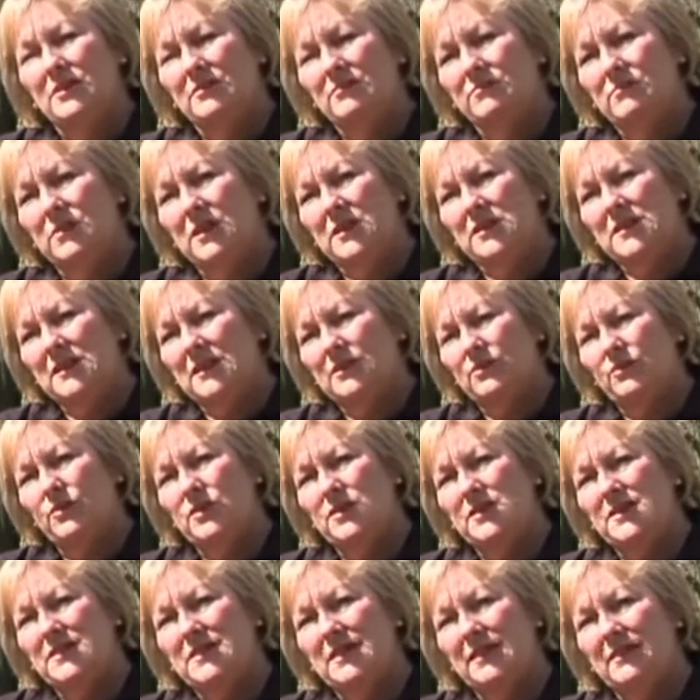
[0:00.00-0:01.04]
right down on the
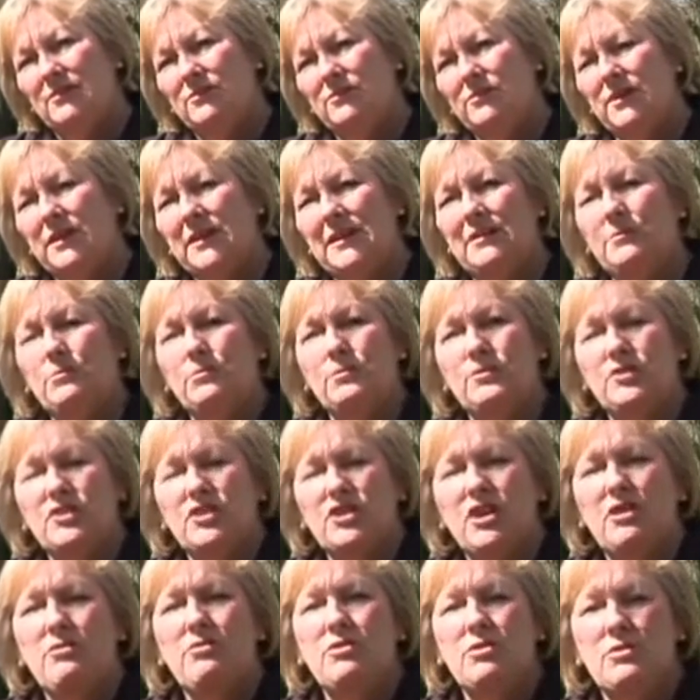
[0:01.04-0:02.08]
sill, and it will
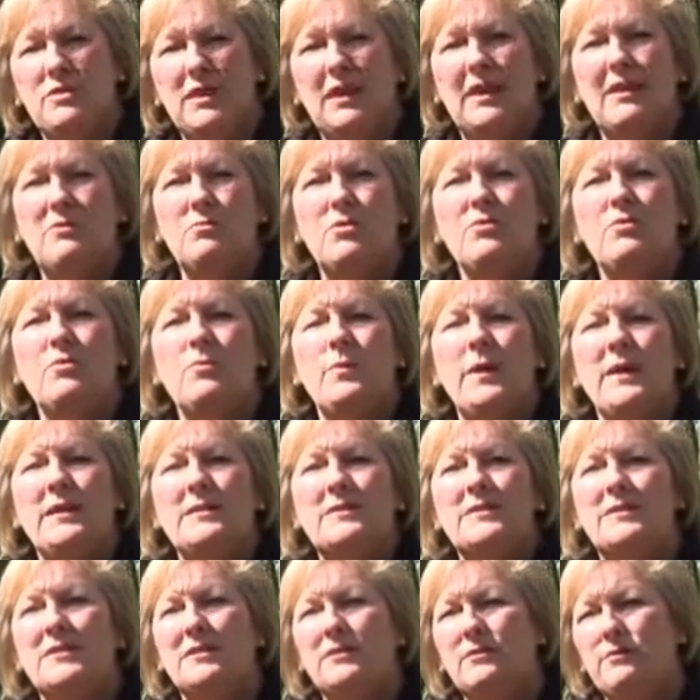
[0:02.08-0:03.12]
show you there what the
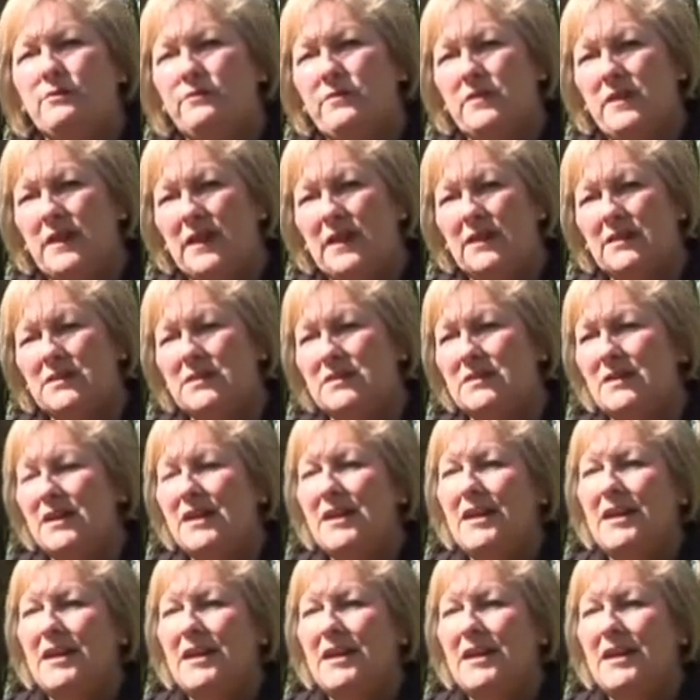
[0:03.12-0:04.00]
weights are for that.